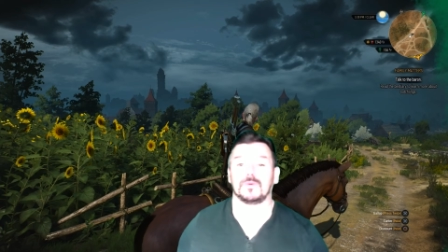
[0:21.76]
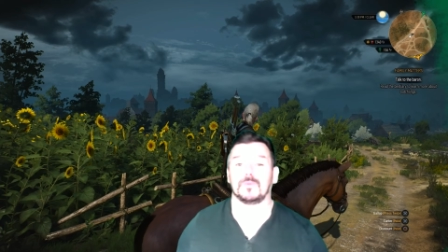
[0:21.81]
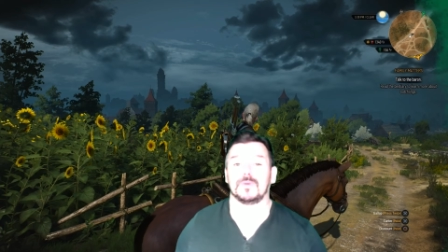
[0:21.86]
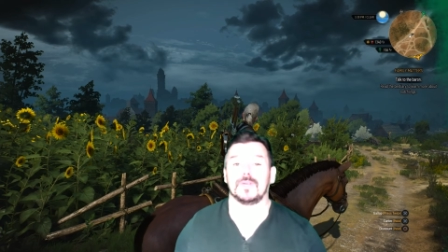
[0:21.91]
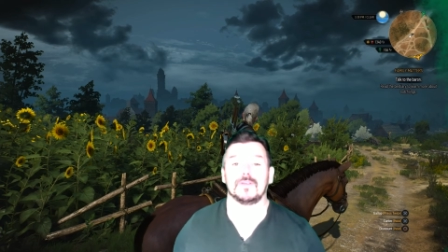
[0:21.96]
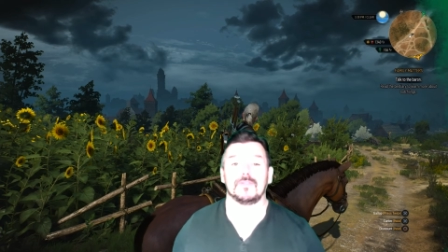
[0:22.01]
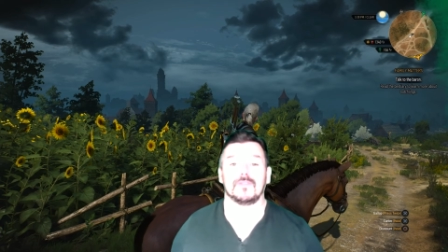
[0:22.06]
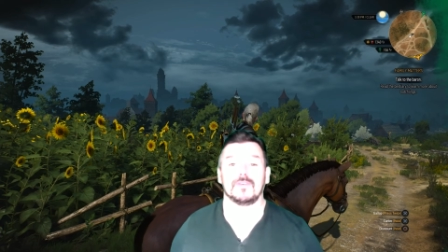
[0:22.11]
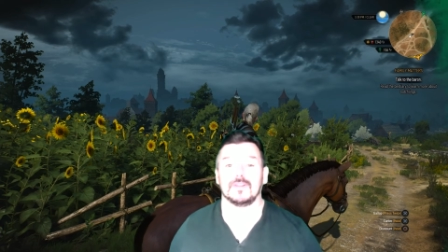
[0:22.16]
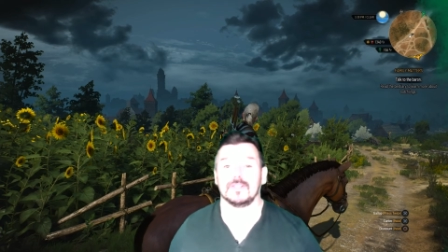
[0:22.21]

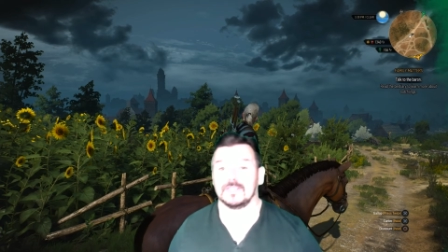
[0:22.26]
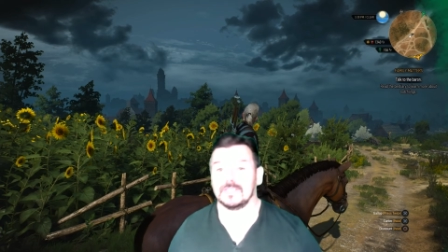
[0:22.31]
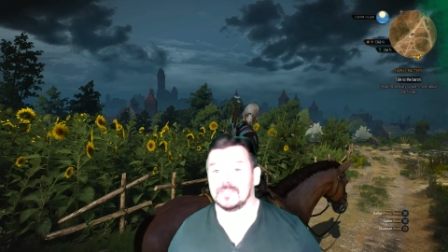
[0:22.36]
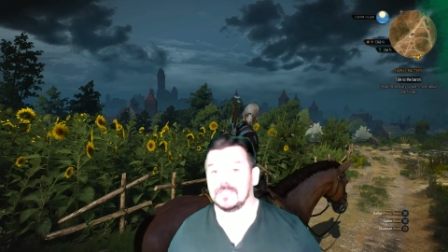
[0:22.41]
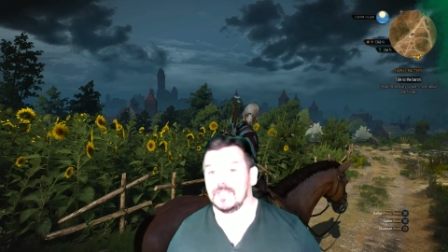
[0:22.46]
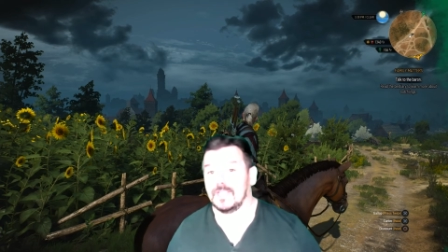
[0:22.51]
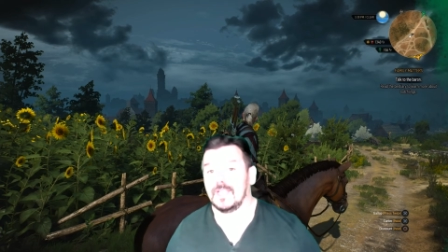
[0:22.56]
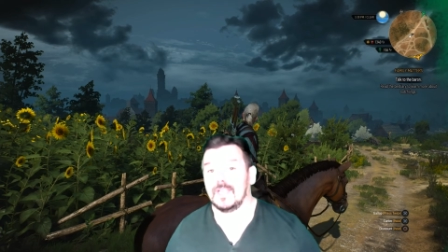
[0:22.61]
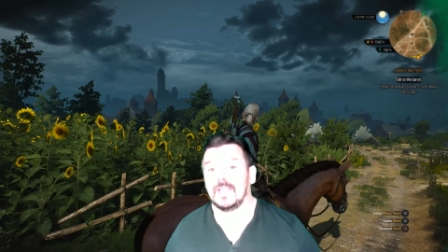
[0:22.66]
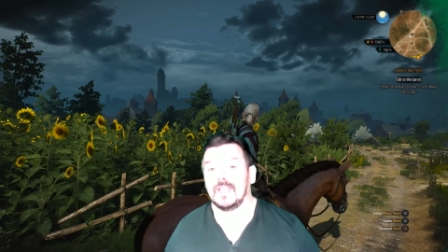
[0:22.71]
whatever it
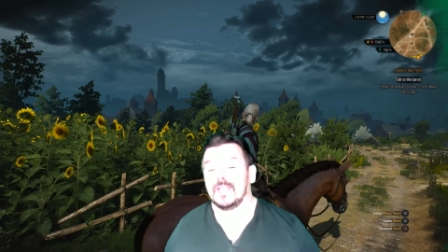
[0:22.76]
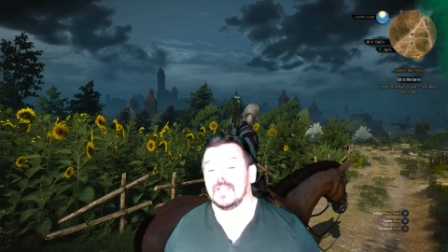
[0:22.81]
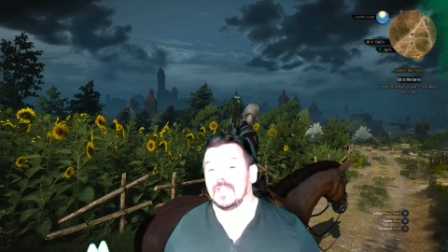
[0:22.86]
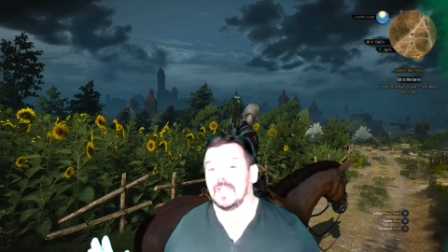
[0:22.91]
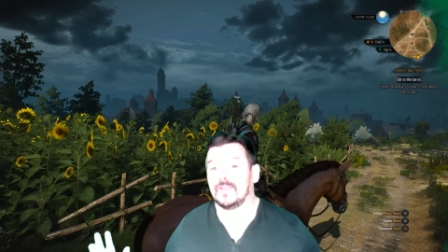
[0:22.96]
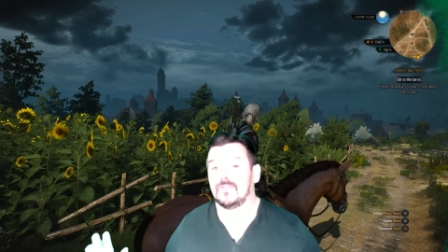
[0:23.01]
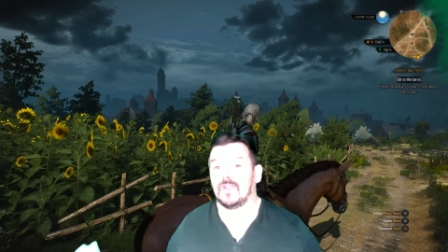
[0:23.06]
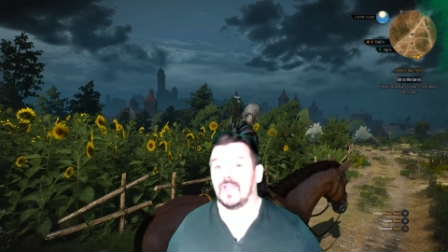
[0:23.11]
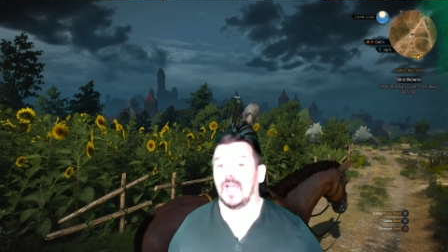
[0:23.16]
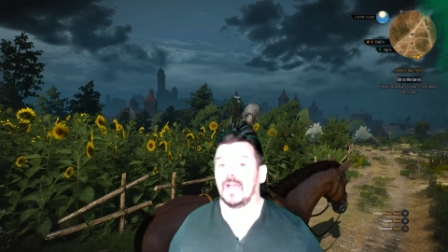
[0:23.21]
is.
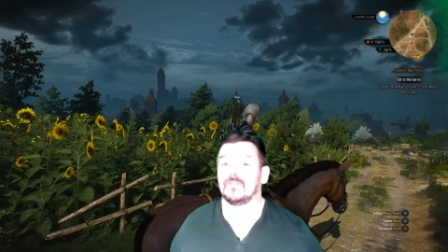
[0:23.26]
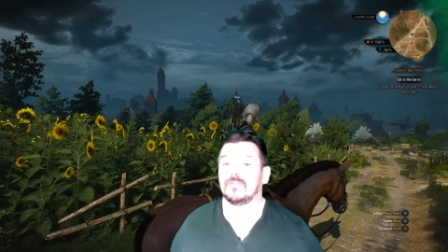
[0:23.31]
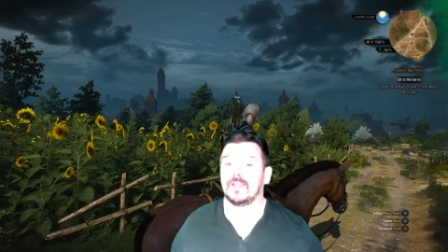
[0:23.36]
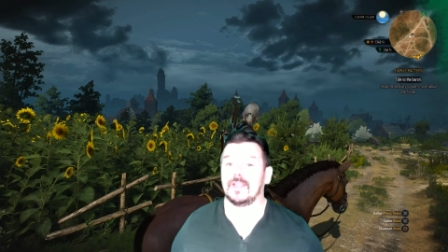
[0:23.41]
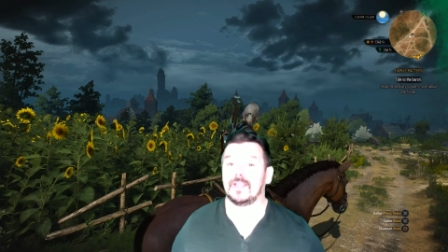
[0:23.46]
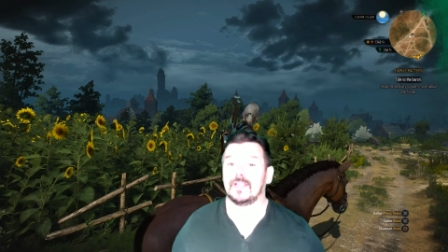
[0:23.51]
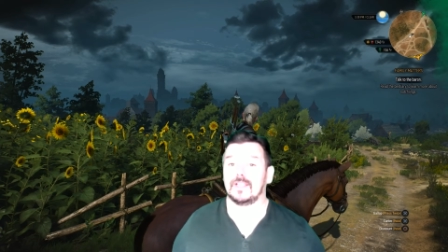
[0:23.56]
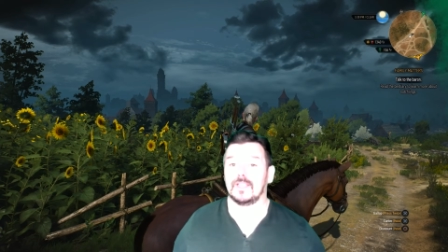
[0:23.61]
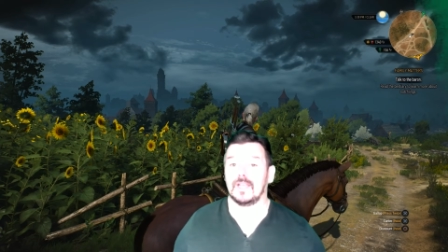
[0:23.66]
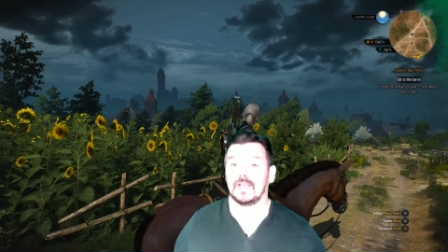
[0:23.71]
If you have
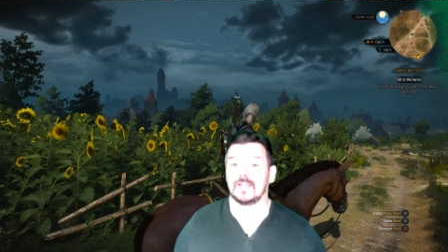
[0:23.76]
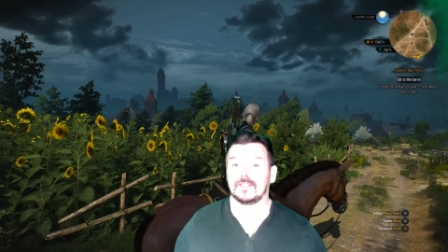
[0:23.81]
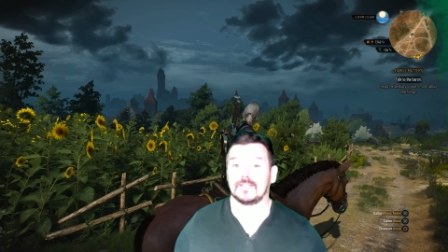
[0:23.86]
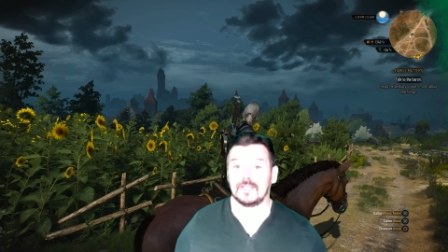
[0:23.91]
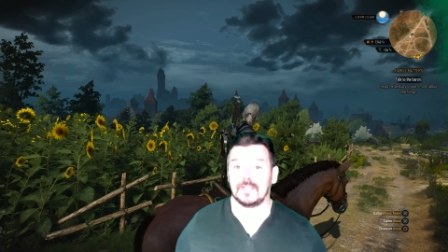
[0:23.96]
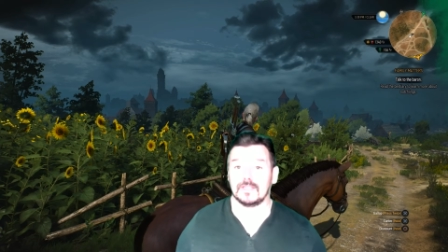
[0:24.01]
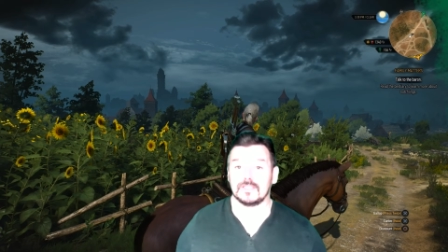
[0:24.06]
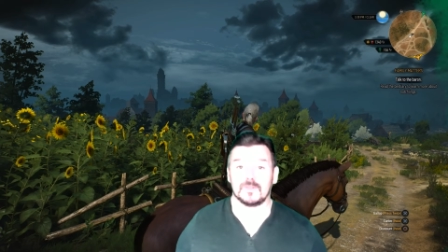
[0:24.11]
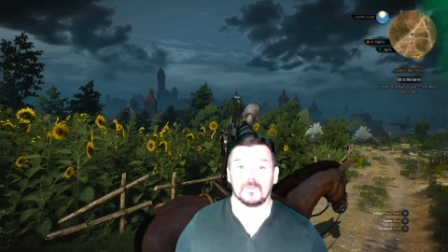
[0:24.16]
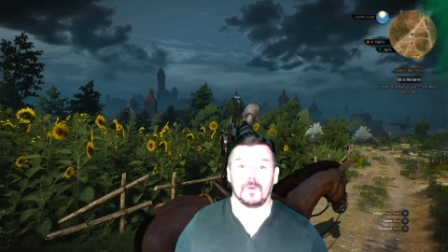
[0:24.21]
any
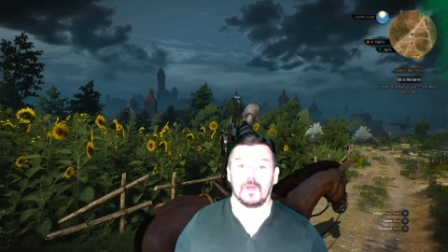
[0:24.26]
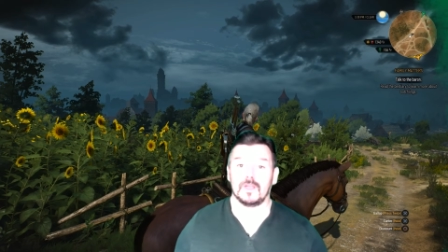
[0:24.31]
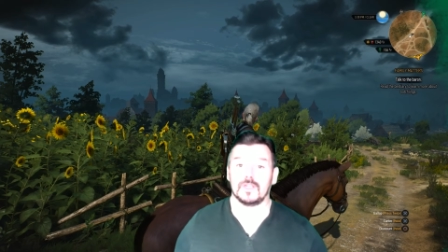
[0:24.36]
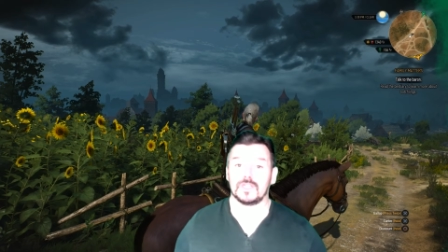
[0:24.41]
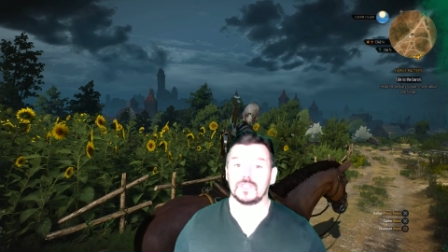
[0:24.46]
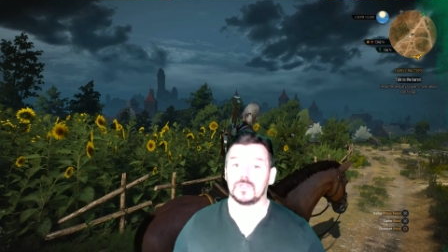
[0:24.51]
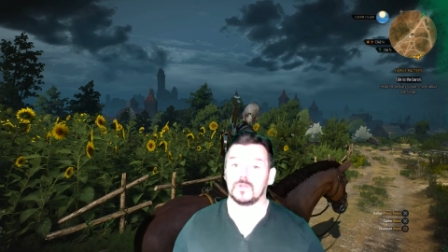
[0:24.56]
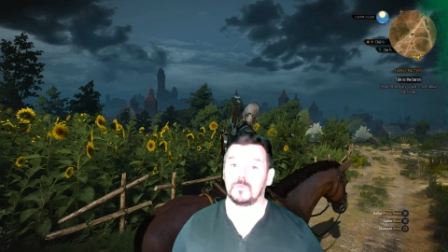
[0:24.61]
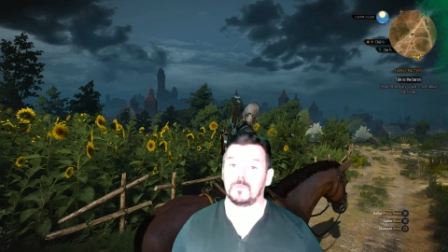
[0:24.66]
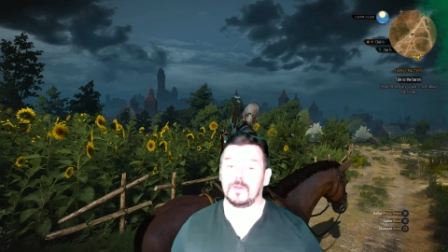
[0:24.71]
ideas of what I
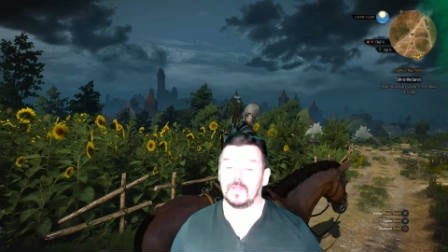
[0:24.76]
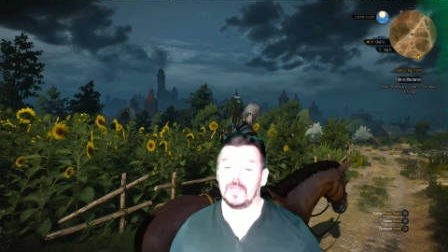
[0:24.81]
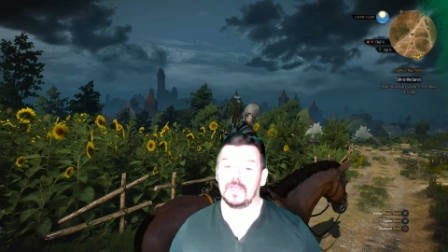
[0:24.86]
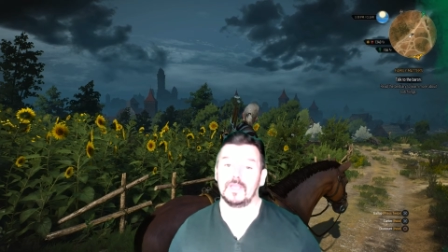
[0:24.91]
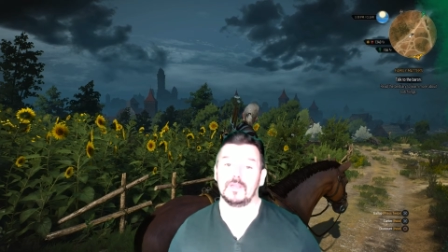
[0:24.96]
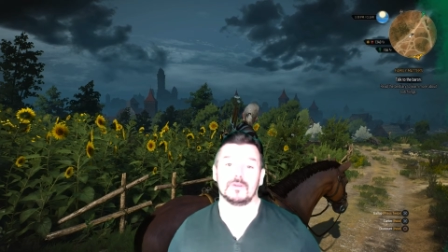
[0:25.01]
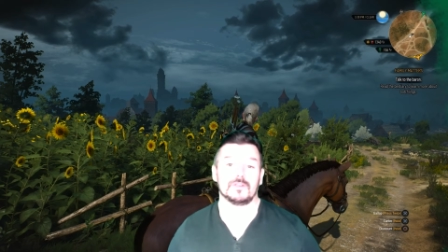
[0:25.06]
should play,